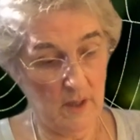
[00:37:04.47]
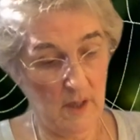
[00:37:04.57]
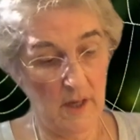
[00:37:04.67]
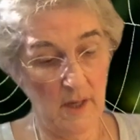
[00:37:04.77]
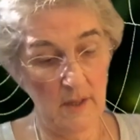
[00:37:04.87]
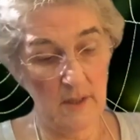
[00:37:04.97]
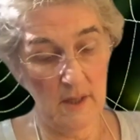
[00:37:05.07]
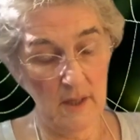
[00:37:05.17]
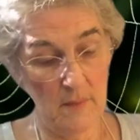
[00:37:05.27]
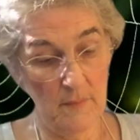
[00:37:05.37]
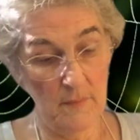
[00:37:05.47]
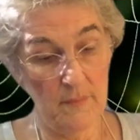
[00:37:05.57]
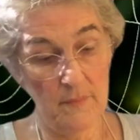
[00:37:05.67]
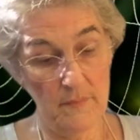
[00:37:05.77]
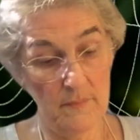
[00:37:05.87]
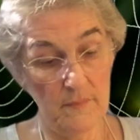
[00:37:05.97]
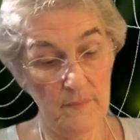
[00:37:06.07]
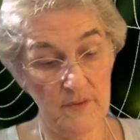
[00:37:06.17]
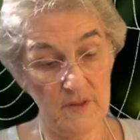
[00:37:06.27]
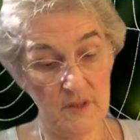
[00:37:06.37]
And
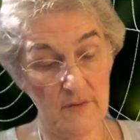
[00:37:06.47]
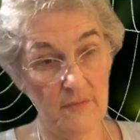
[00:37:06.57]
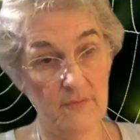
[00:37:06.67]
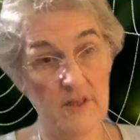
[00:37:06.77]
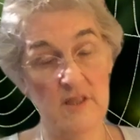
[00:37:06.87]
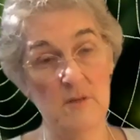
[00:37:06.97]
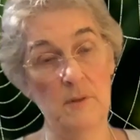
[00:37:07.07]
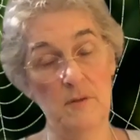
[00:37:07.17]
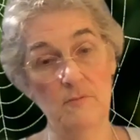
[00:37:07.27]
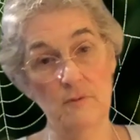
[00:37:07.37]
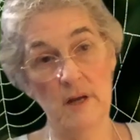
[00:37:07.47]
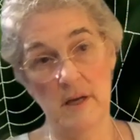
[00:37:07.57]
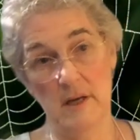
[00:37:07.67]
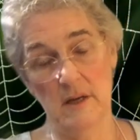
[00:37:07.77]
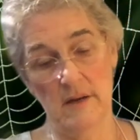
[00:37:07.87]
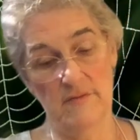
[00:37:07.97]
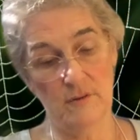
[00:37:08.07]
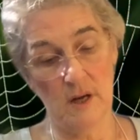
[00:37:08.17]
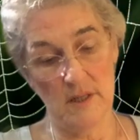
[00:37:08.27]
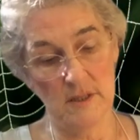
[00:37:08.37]
stuff needs to be read. I've
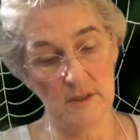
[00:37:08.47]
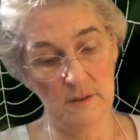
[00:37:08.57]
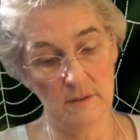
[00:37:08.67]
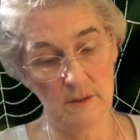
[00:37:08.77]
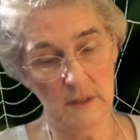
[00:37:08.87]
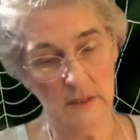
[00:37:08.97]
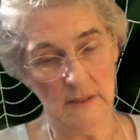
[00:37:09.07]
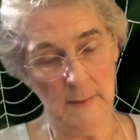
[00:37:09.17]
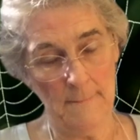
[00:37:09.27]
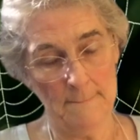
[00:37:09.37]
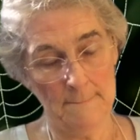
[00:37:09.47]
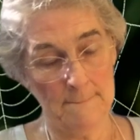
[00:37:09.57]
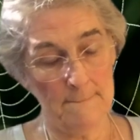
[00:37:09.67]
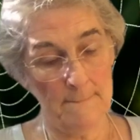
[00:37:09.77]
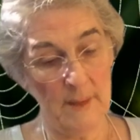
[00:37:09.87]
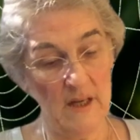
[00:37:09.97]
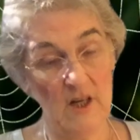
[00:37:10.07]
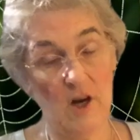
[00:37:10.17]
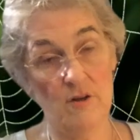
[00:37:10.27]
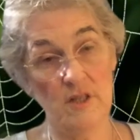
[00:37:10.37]
tried to
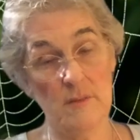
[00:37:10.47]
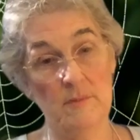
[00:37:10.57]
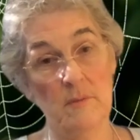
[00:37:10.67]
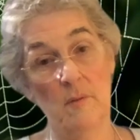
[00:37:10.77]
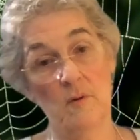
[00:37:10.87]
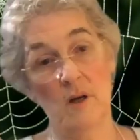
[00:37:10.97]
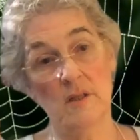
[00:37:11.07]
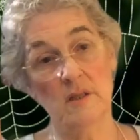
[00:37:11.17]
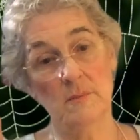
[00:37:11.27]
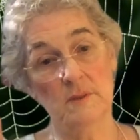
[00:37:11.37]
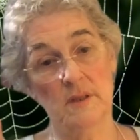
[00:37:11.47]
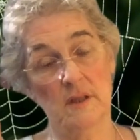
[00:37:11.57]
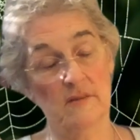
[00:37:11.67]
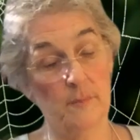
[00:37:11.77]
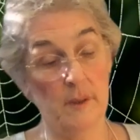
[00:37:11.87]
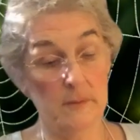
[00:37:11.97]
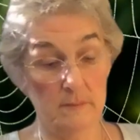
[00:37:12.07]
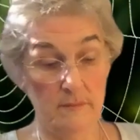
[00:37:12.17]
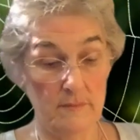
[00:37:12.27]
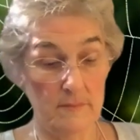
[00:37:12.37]
encourage them to memorize some stuff, but
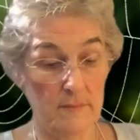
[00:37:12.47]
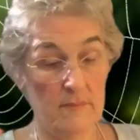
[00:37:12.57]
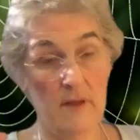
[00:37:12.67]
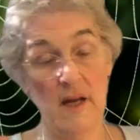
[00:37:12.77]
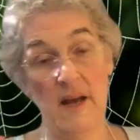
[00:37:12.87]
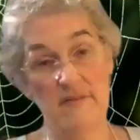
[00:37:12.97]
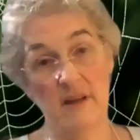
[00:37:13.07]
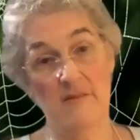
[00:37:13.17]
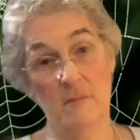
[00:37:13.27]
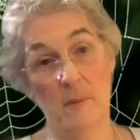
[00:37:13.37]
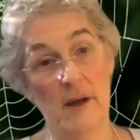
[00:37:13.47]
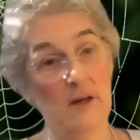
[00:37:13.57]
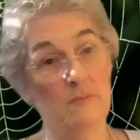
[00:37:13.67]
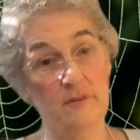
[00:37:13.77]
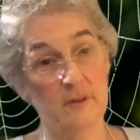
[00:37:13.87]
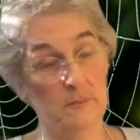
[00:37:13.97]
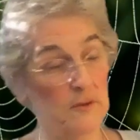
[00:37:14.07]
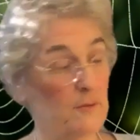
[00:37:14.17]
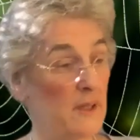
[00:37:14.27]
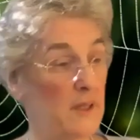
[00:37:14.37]
I have to have a backup for them
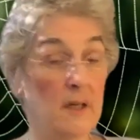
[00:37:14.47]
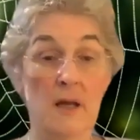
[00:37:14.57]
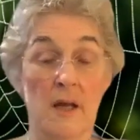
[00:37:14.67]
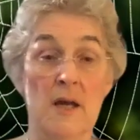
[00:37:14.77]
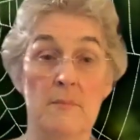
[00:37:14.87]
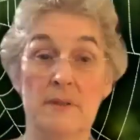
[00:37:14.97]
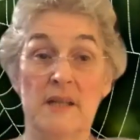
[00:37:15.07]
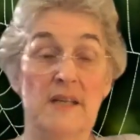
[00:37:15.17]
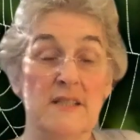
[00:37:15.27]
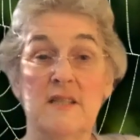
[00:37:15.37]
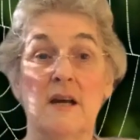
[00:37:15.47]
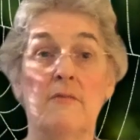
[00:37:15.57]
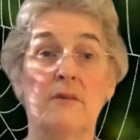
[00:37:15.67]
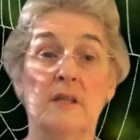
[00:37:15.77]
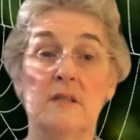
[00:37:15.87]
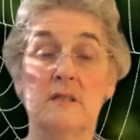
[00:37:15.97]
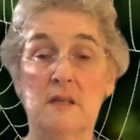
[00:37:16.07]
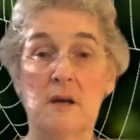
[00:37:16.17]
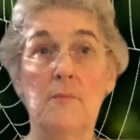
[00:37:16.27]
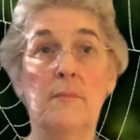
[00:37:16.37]
to read it. But then I discovered that
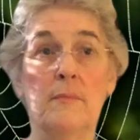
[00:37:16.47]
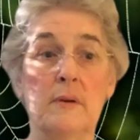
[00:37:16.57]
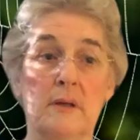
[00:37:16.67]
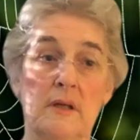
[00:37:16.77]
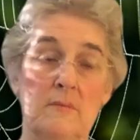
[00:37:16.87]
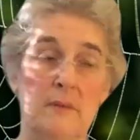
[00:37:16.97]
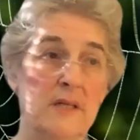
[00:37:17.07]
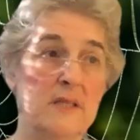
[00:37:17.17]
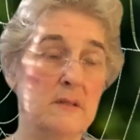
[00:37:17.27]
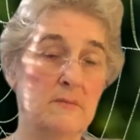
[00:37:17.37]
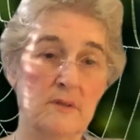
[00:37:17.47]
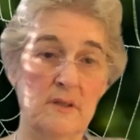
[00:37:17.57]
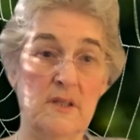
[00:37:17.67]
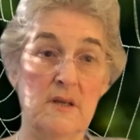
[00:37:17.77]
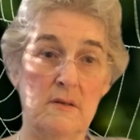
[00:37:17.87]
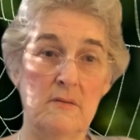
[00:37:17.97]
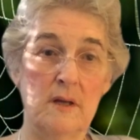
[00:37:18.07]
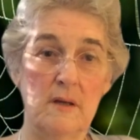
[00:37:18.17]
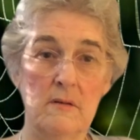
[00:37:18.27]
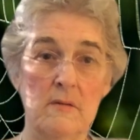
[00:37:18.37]
some inmates really
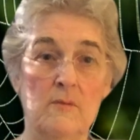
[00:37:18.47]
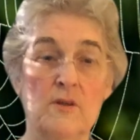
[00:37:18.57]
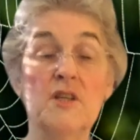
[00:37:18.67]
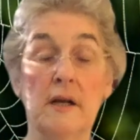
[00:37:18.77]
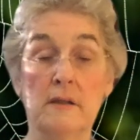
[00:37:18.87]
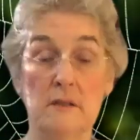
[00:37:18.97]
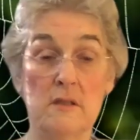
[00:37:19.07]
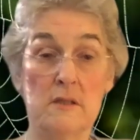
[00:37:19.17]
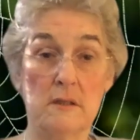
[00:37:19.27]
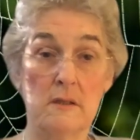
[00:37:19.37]
were challenged